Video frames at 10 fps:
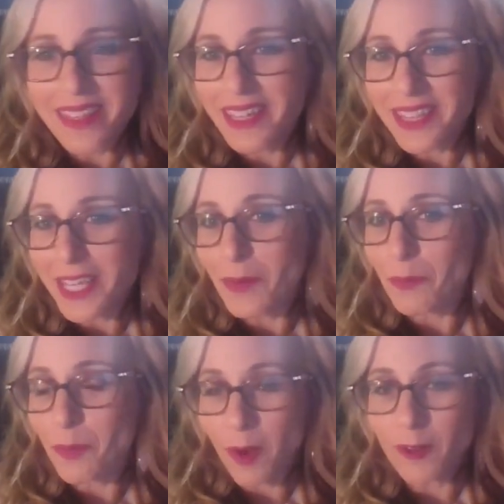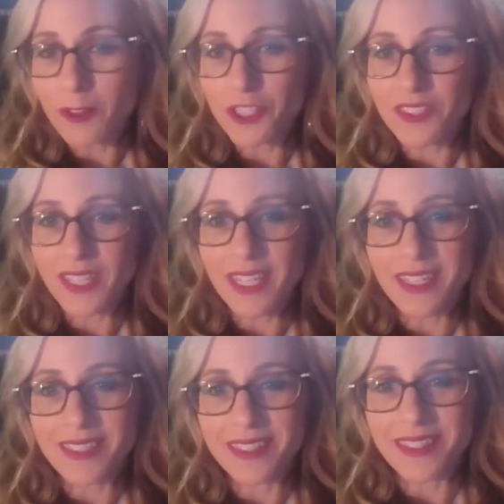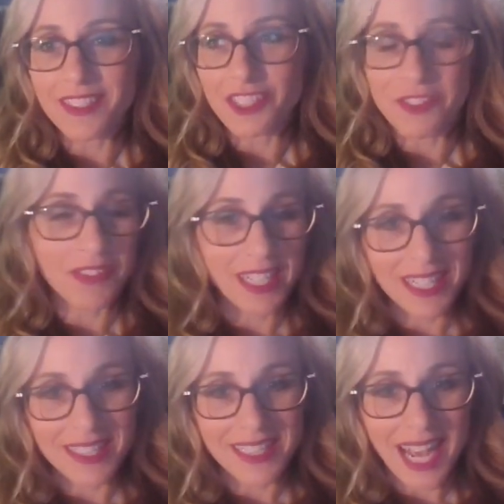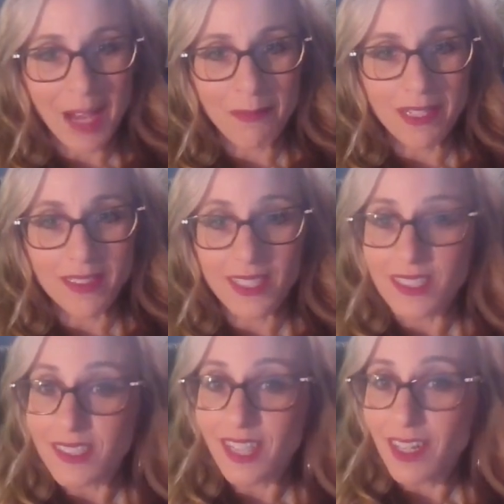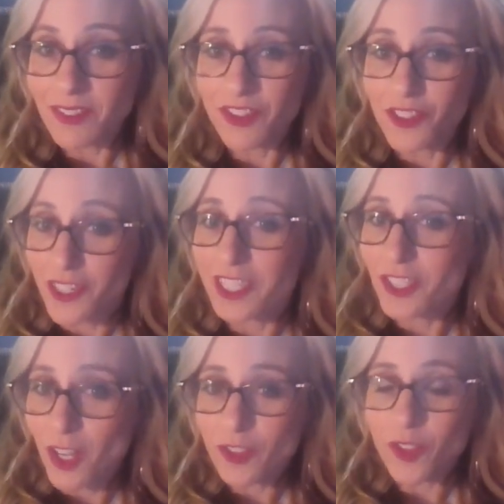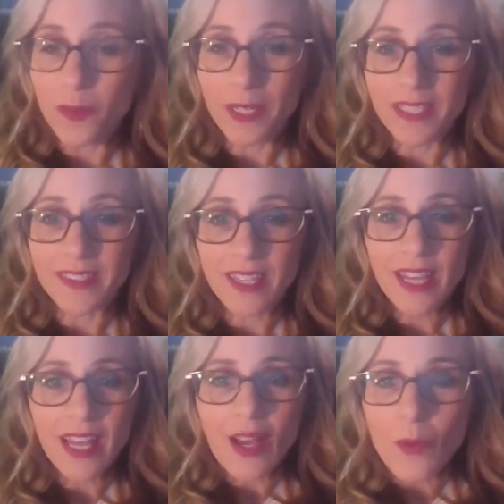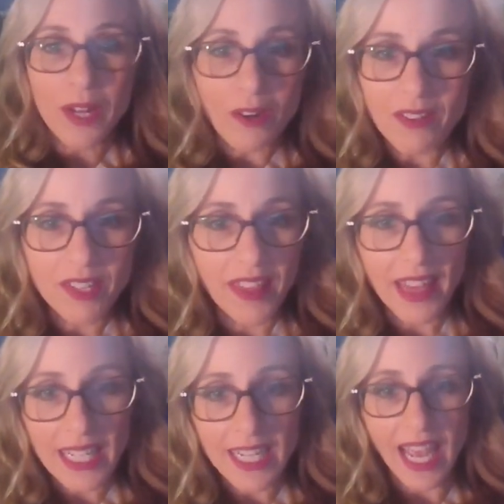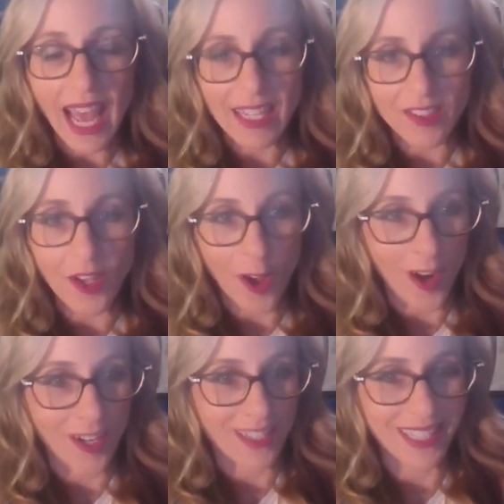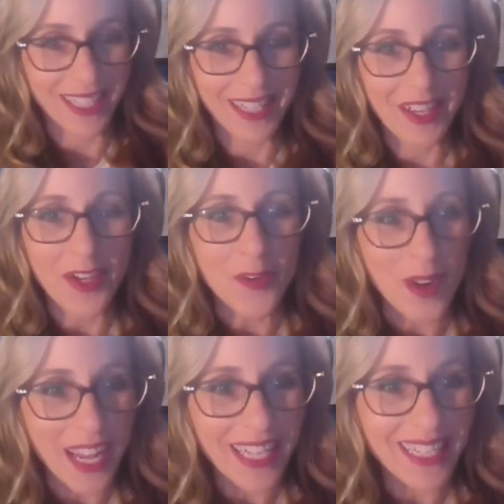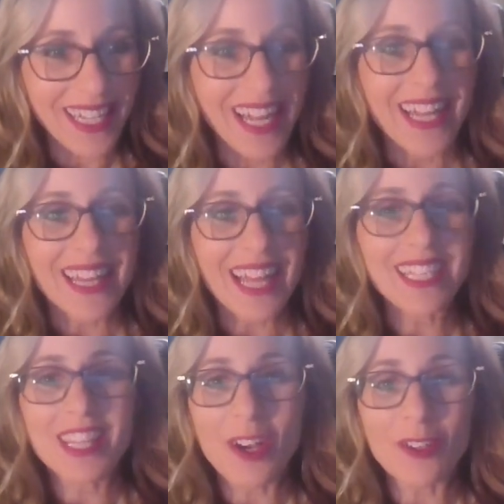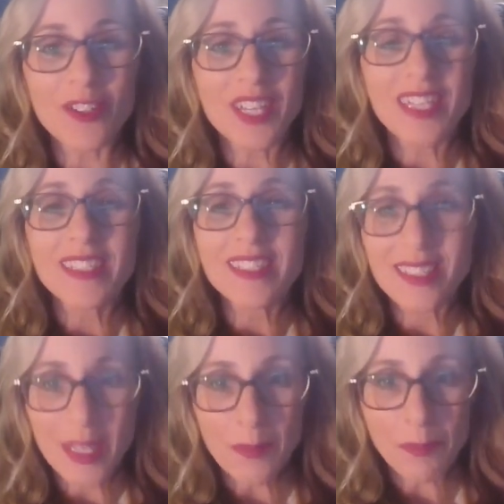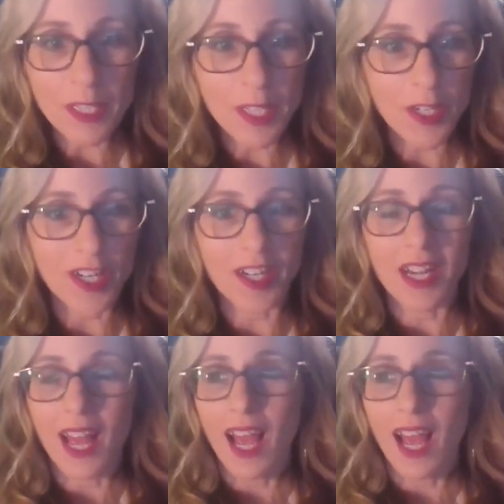I think the approach is shift that needs to happen. Is going to sound strange also, but we don't have to think as hard, right? Like those simpler,